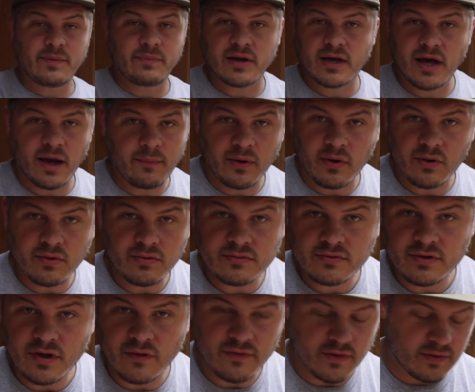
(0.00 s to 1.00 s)
up a couple
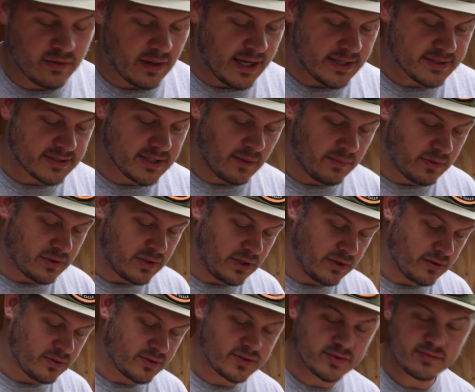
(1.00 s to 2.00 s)
over the last couple
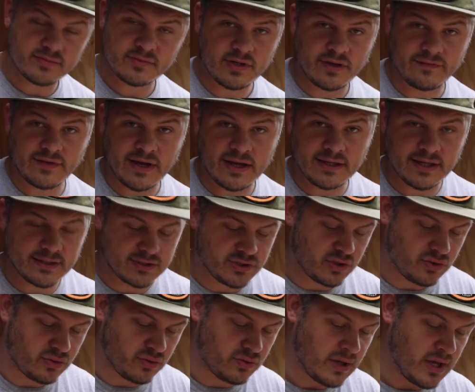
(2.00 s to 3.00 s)
years, so I've got like
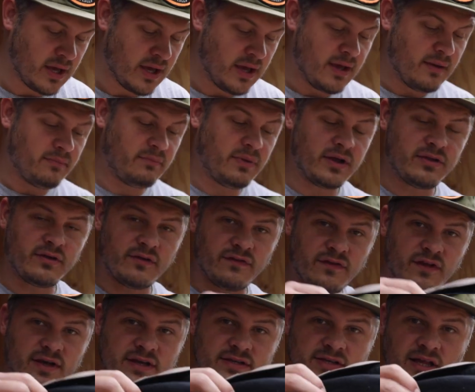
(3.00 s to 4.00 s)
2, but they're
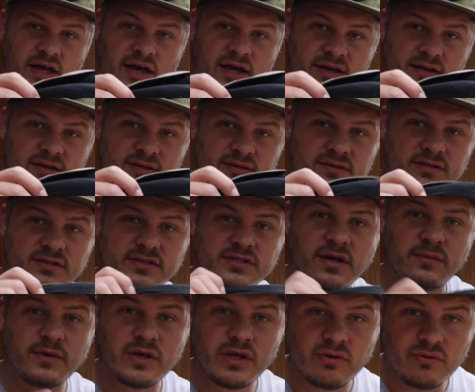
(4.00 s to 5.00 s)
fleece lined.
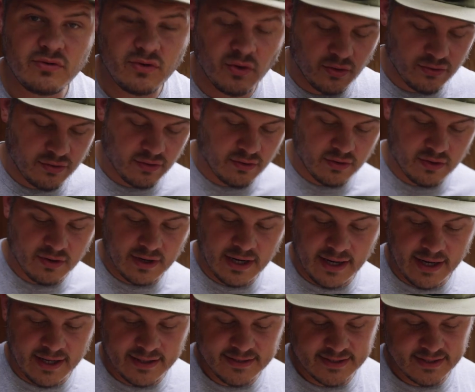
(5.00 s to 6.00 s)
Some of you northerner
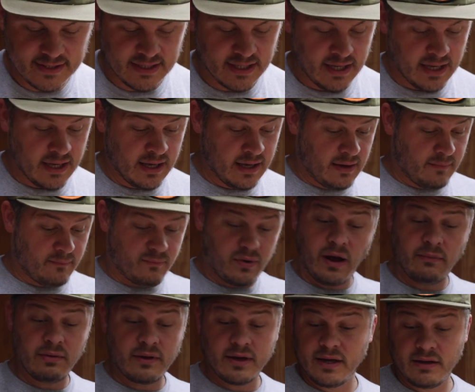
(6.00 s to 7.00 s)
guys
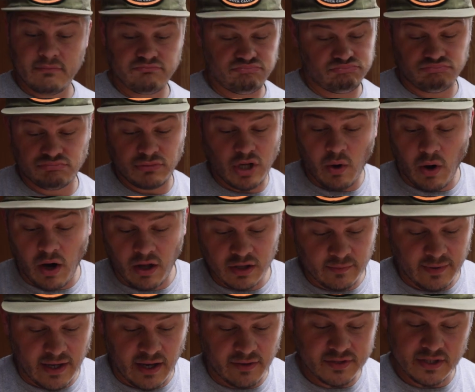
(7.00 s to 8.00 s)
probably know all
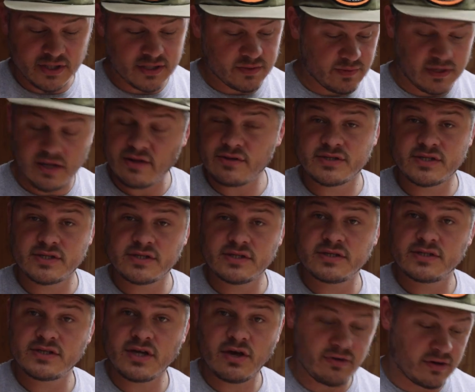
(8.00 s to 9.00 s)
about this, but us
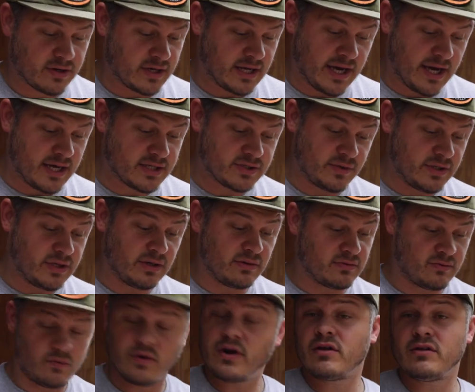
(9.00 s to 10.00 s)
southern guys, we
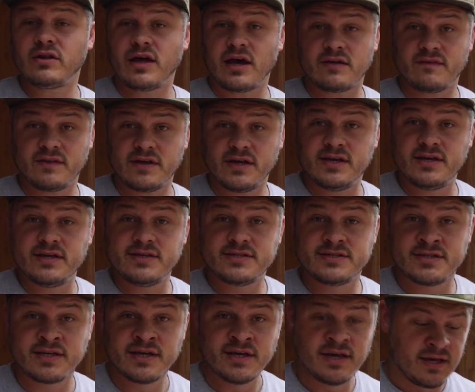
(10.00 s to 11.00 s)
don't wear a lot of
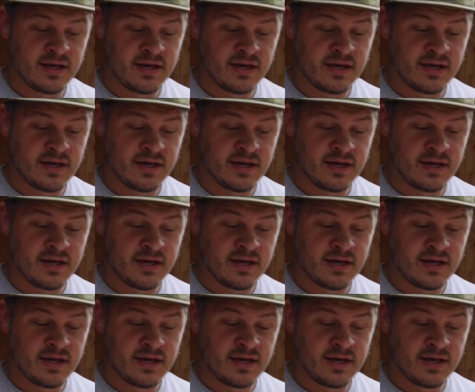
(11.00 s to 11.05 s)
these,